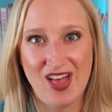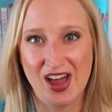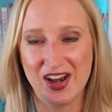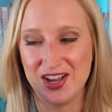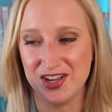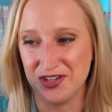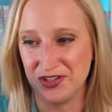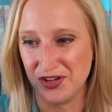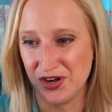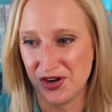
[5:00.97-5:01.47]
that
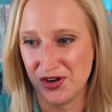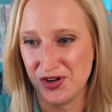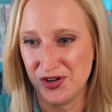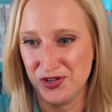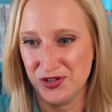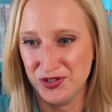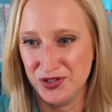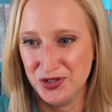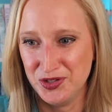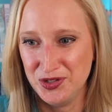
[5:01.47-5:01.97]
is
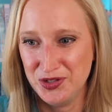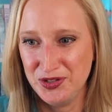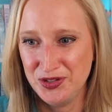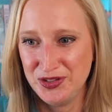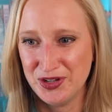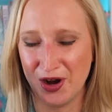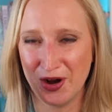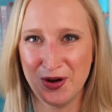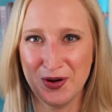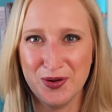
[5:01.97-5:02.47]

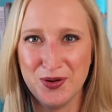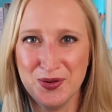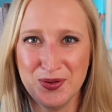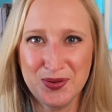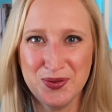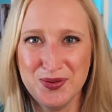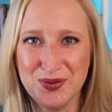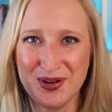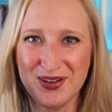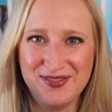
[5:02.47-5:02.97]

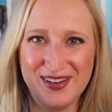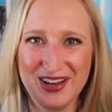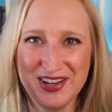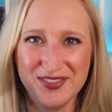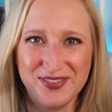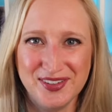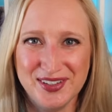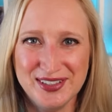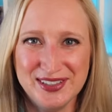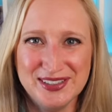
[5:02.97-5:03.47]
so
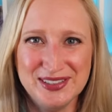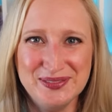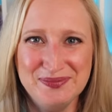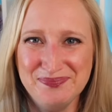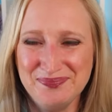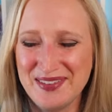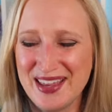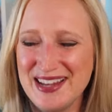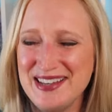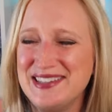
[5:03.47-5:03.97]

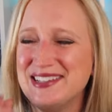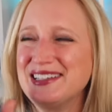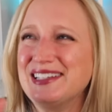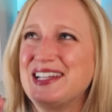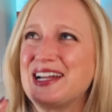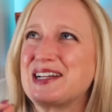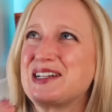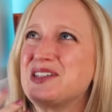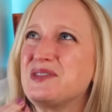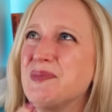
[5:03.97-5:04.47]
eventful and
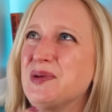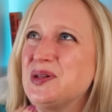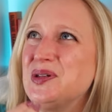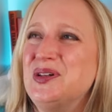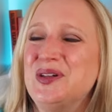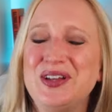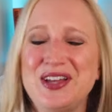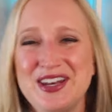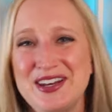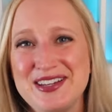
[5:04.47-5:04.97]

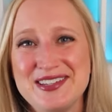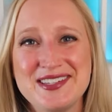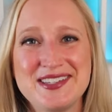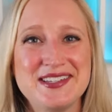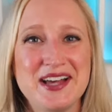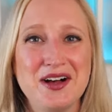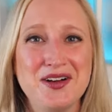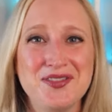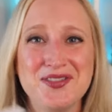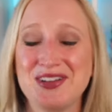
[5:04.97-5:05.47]
delectable in
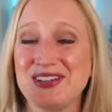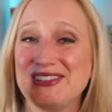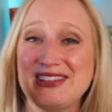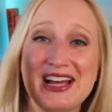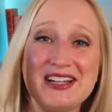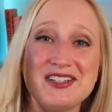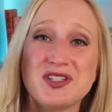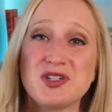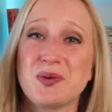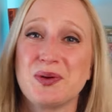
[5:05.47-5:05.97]
itself. Like,
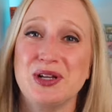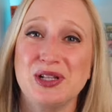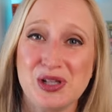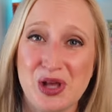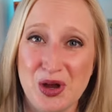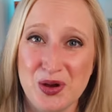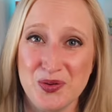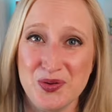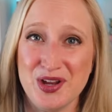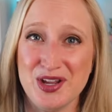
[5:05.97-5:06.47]
that story
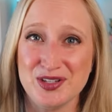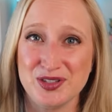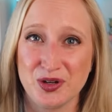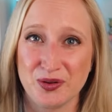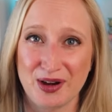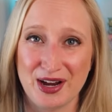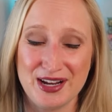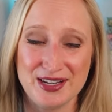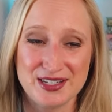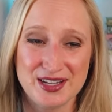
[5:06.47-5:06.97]
alone is
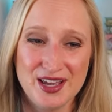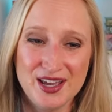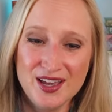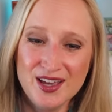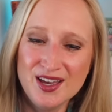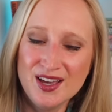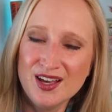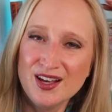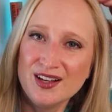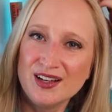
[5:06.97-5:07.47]
great.
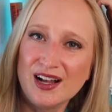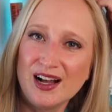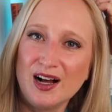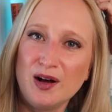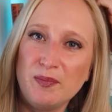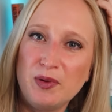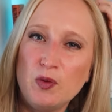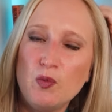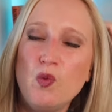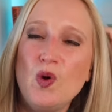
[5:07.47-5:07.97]

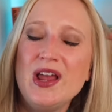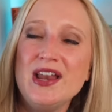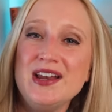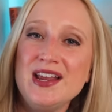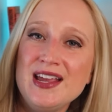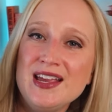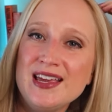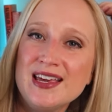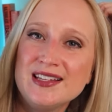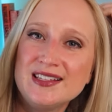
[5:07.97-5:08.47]
But when
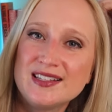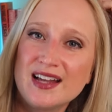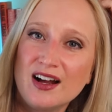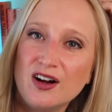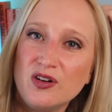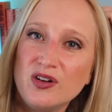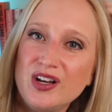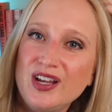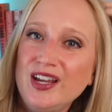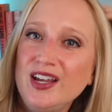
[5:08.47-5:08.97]
he gets
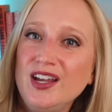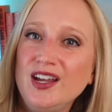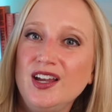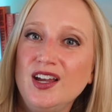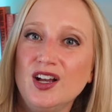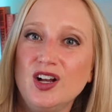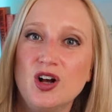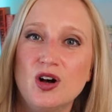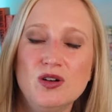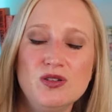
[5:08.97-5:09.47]
out,
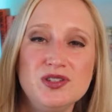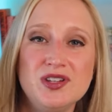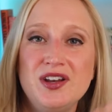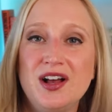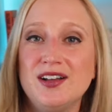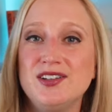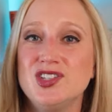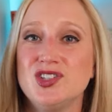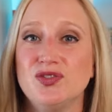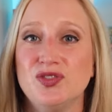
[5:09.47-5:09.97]
he goes and
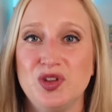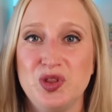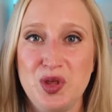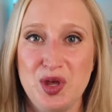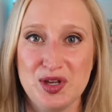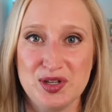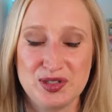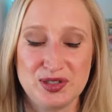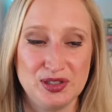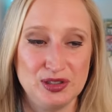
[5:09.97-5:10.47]
hunts for
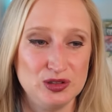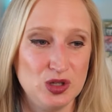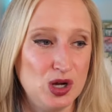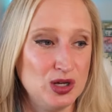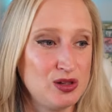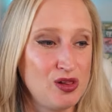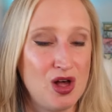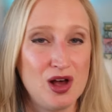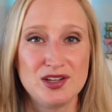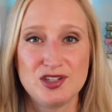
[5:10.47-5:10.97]
this
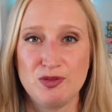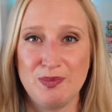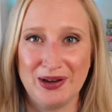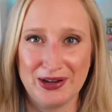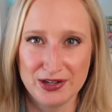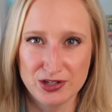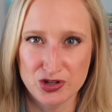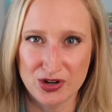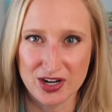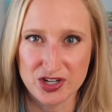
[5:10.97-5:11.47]
long-lost
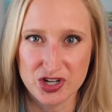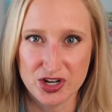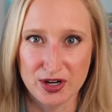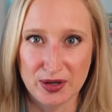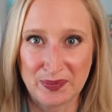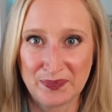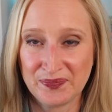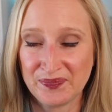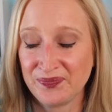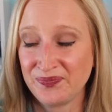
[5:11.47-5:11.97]
buried
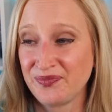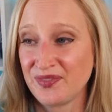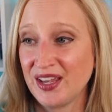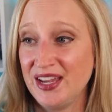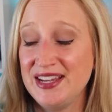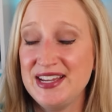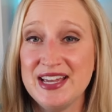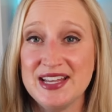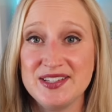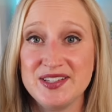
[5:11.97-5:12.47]
treasure.
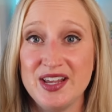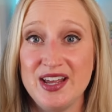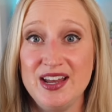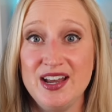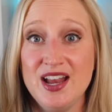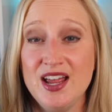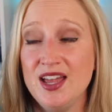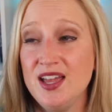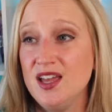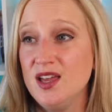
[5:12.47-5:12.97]
He gets
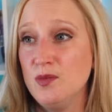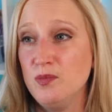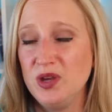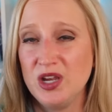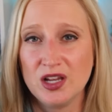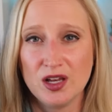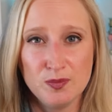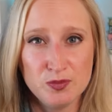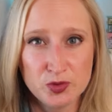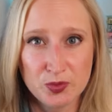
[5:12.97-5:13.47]
it,
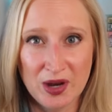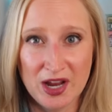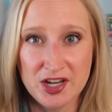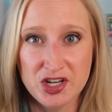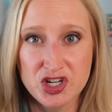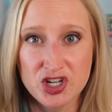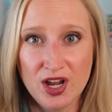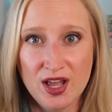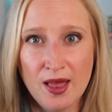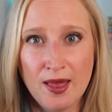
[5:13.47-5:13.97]
becomes
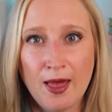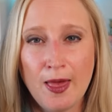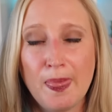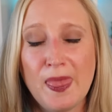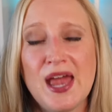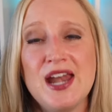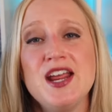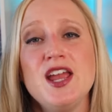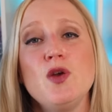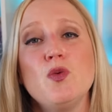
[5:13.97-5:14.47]
rich,
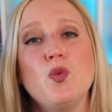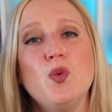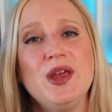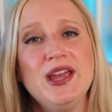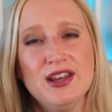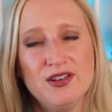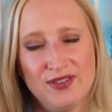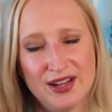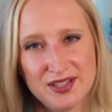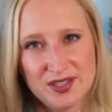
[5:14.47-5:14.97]
and he
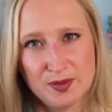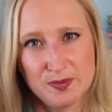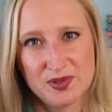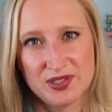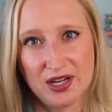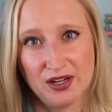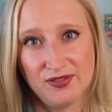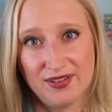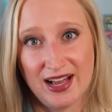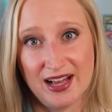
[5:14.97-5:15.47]
reinvents
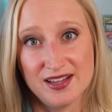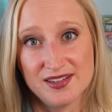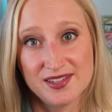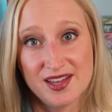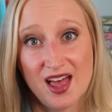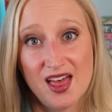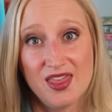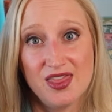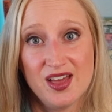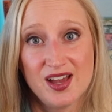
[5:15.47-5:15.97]
himself as
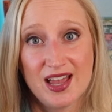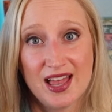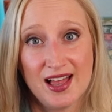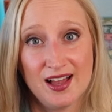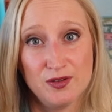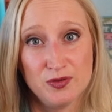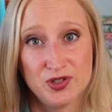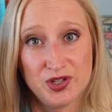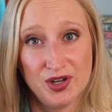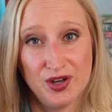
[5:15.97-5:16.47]
the
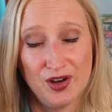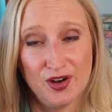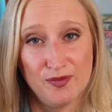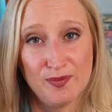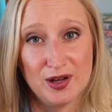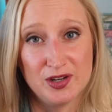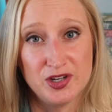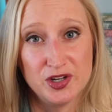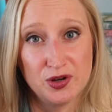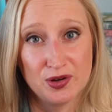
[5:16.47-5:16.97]
Count of
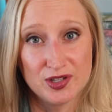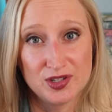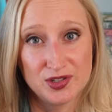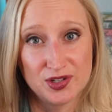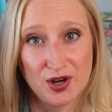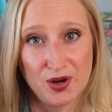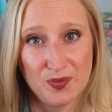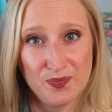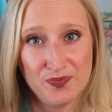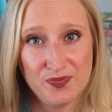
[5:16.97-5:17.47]
Monte
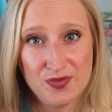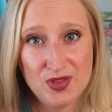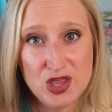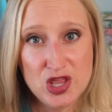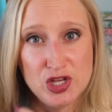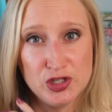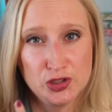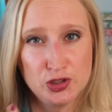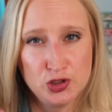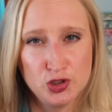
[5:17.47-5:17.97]
Cristo,
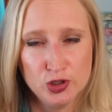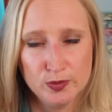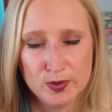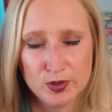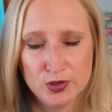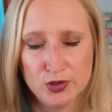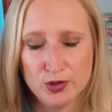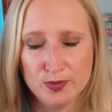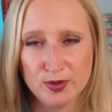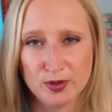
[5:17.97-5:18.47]
this
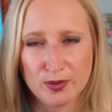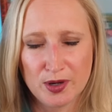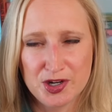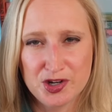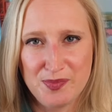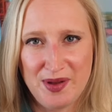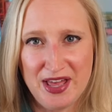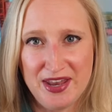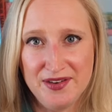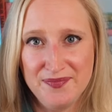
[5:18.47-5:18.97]
super, super
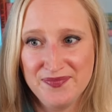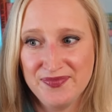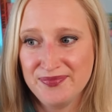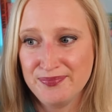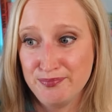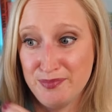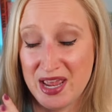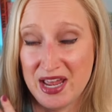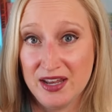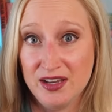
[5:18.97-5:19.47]
rich
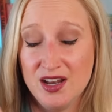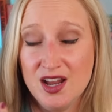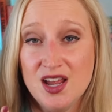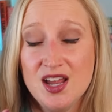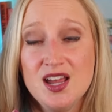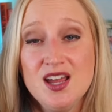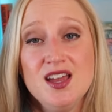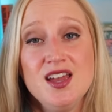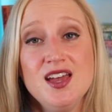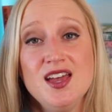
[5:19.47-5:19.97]
man.
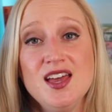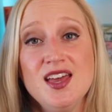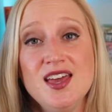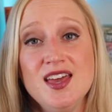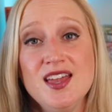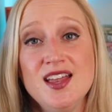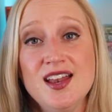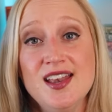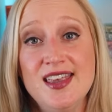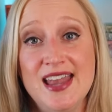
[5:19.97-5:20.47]

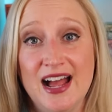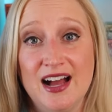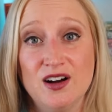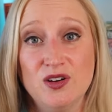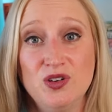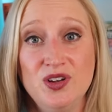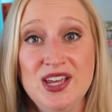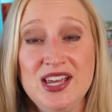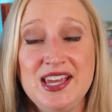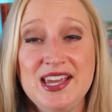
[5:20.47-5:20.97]

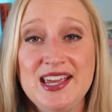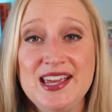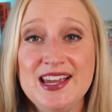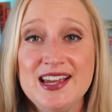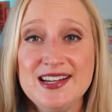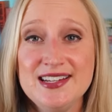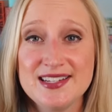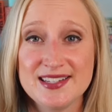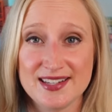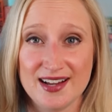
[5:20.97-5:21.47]
Now,
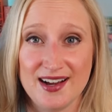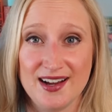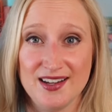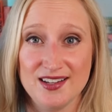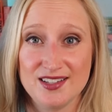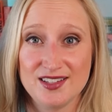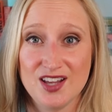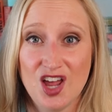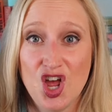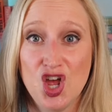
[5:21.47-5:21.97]
he
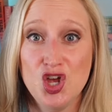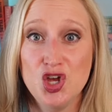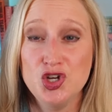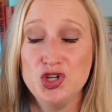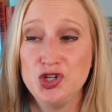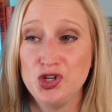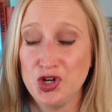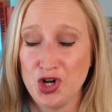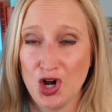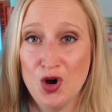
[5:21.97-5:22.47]
decides
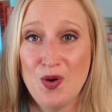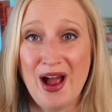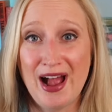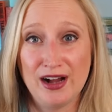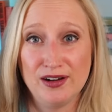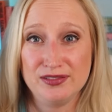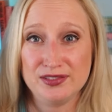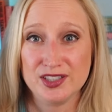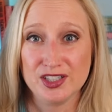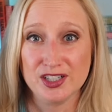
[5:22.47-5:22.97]
to go
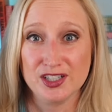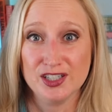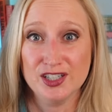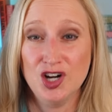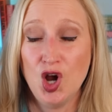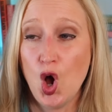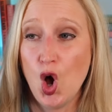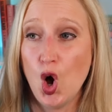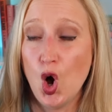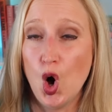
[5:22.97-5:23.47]
after
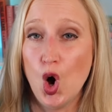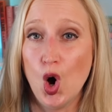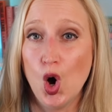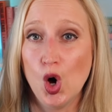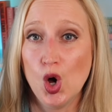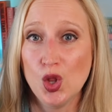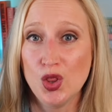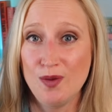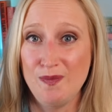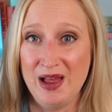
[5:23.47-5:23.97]

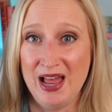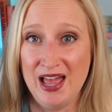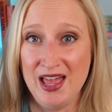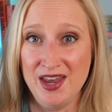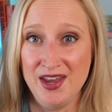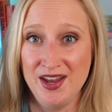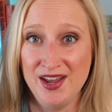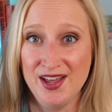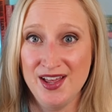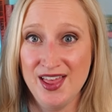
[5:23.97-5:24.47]
all the
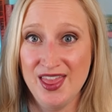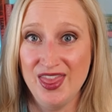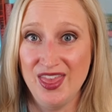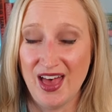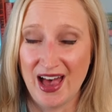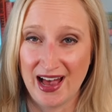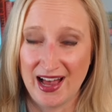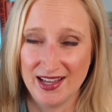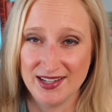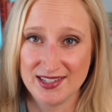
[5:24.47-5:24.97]
men
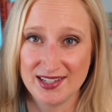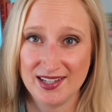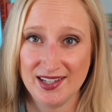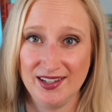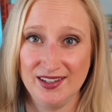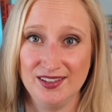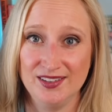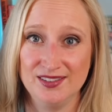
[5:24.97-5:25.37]
that